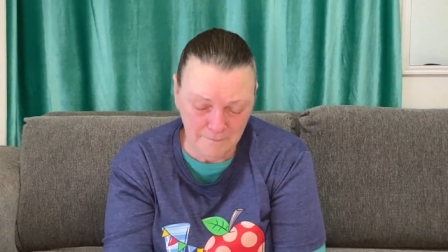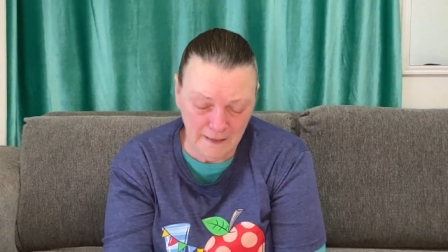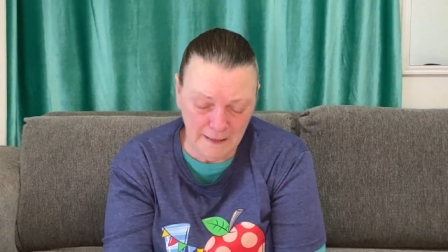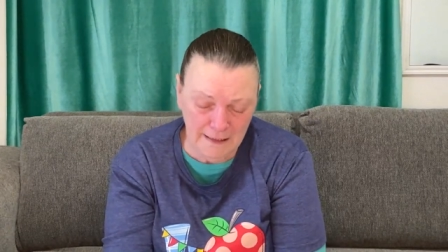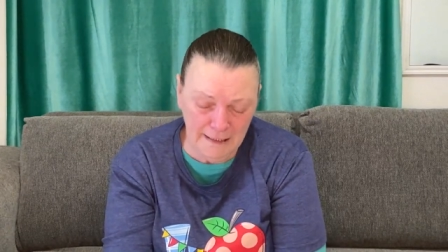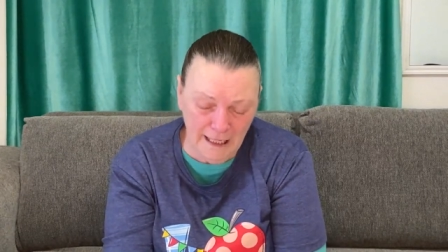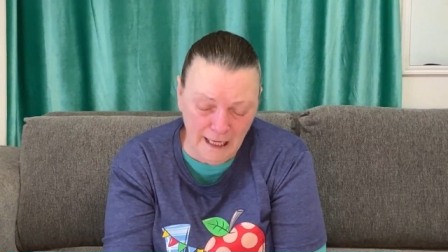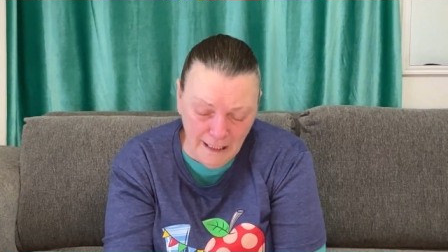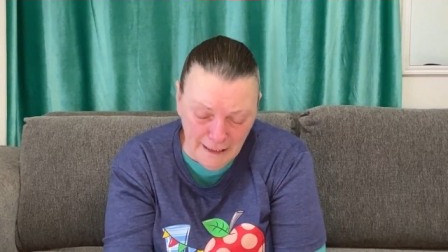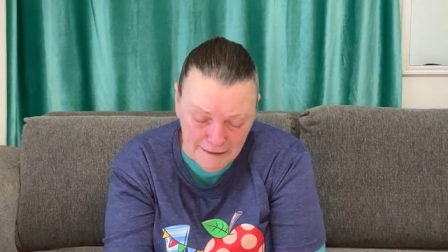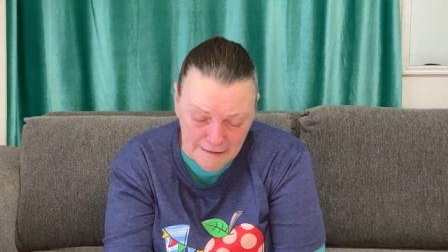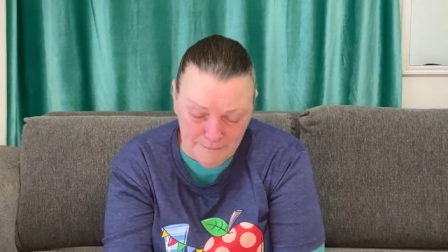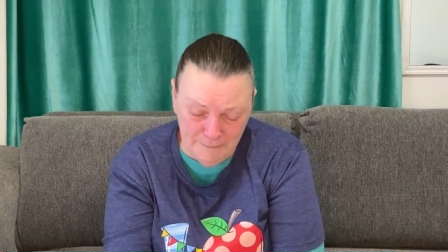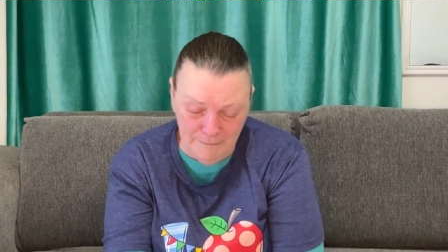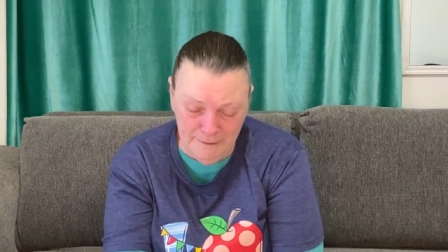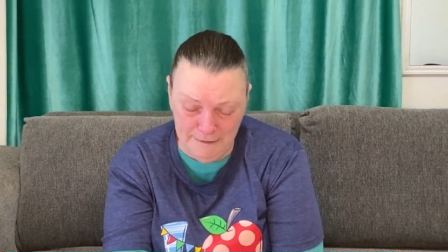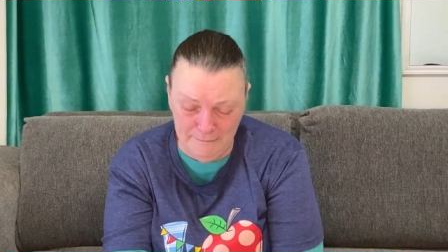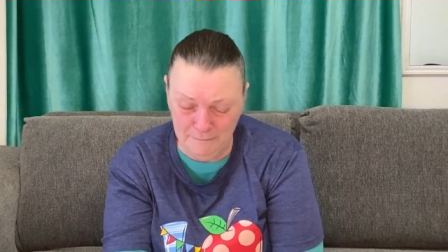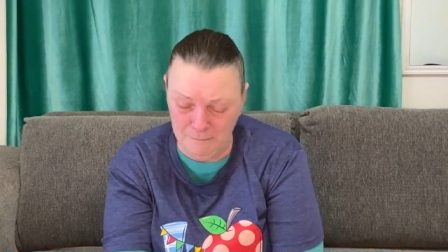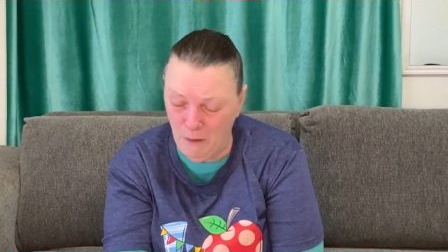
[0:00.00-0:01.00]
guide
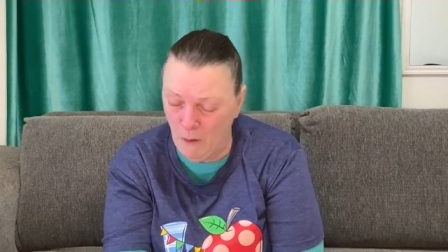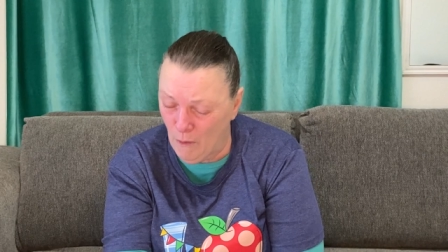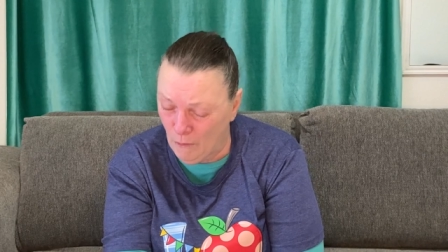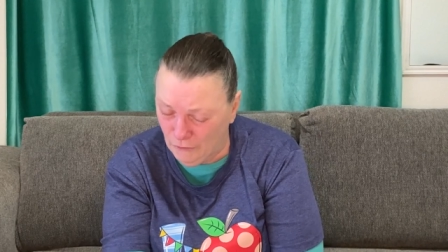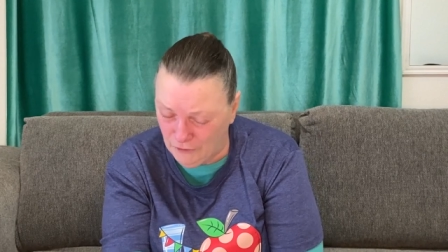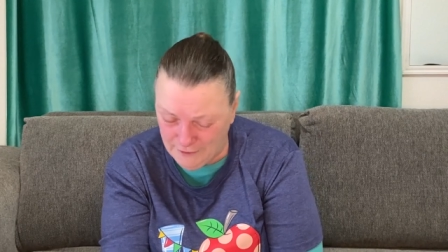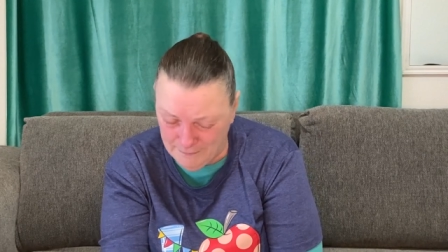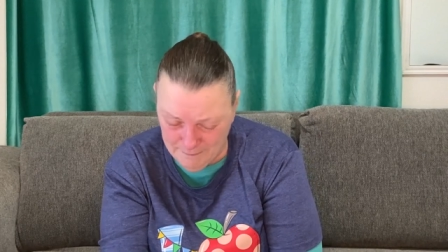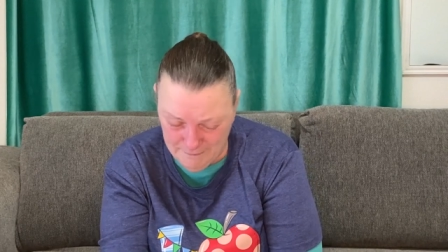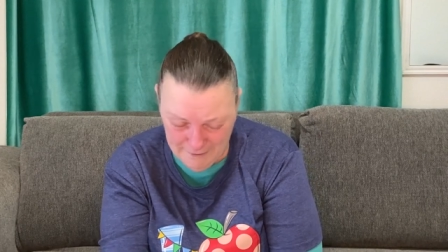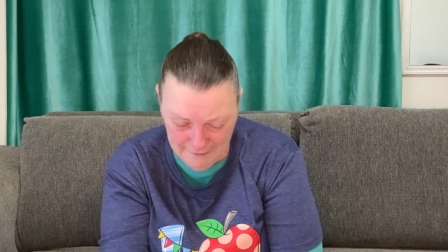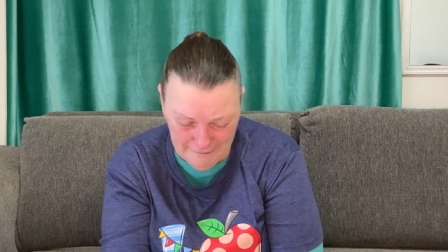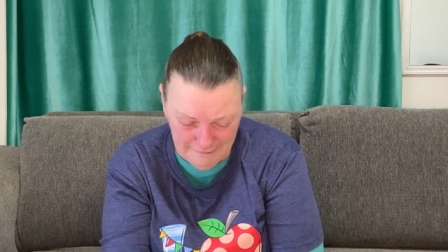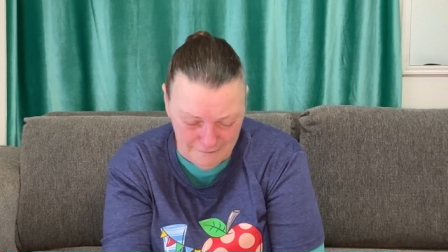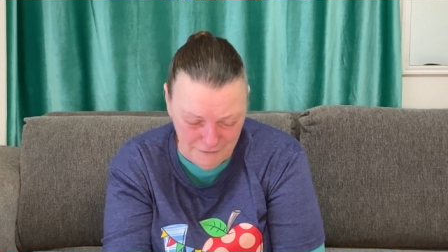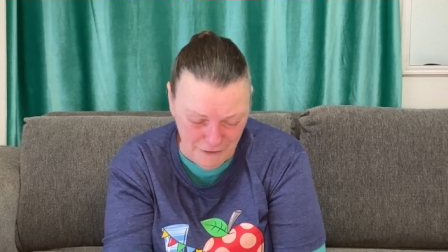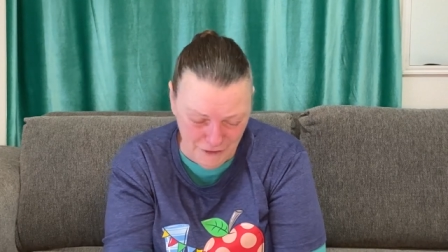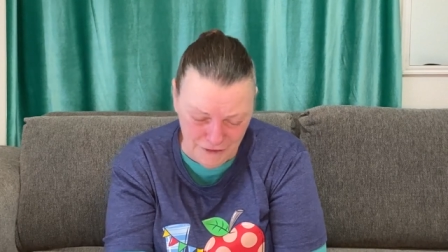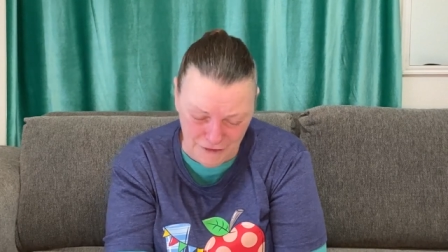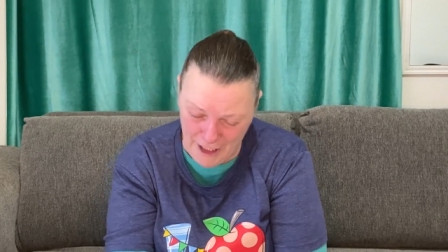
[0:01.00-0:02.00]
me, mold me,
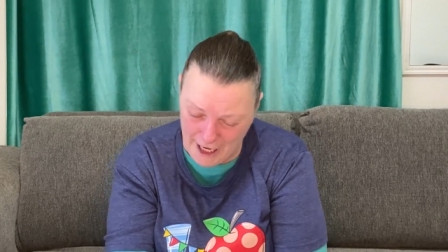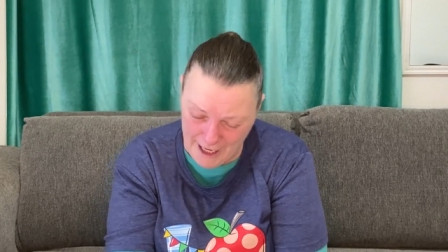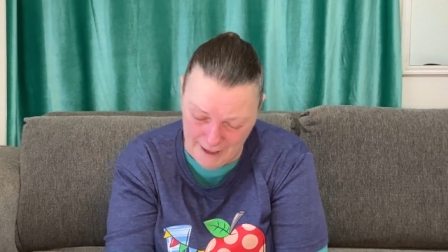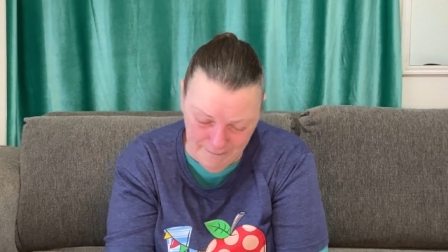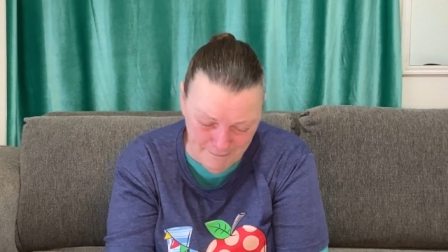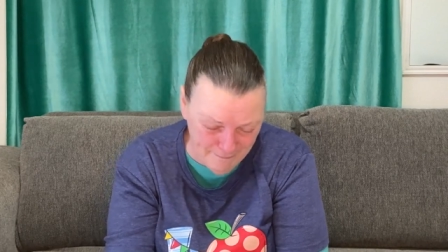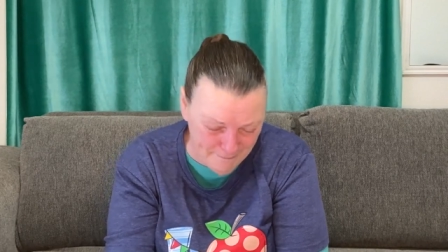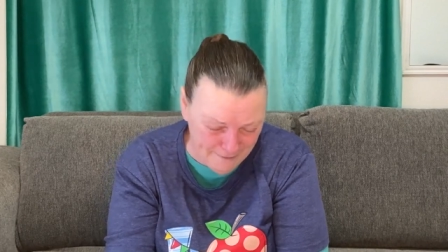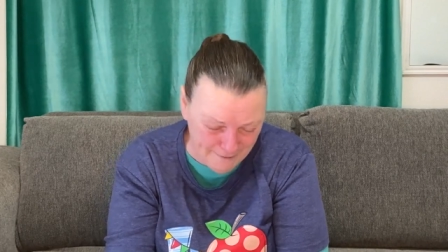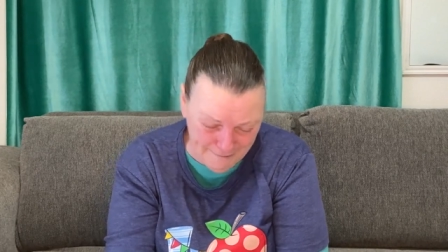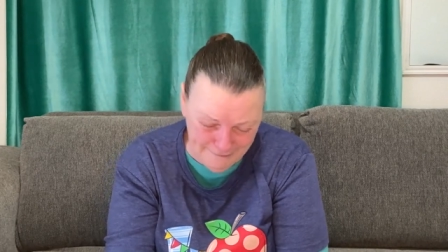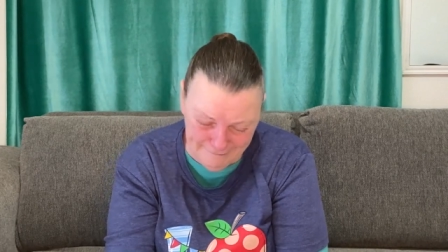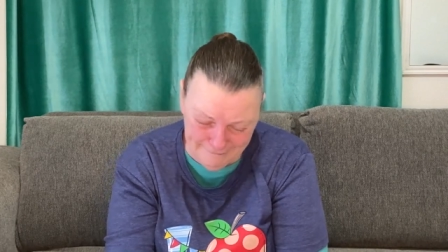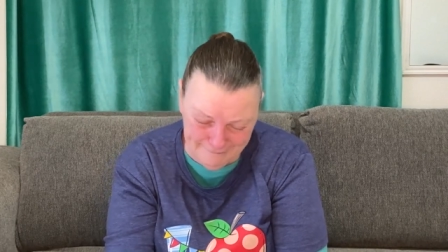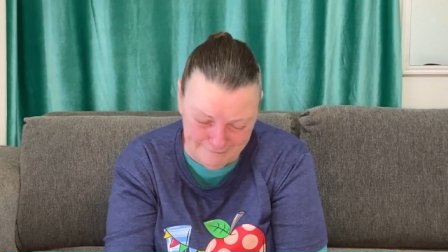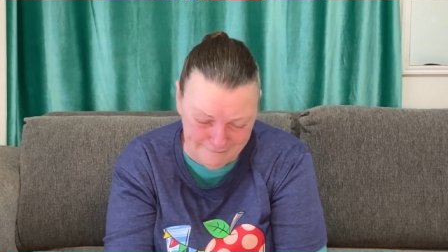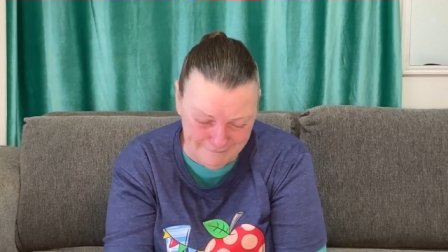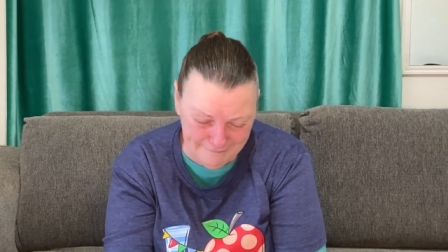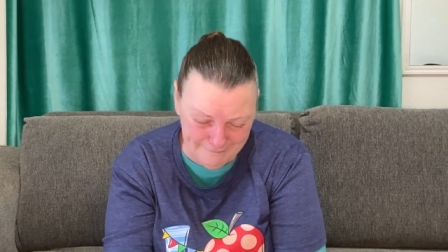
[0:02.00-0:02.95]
shape me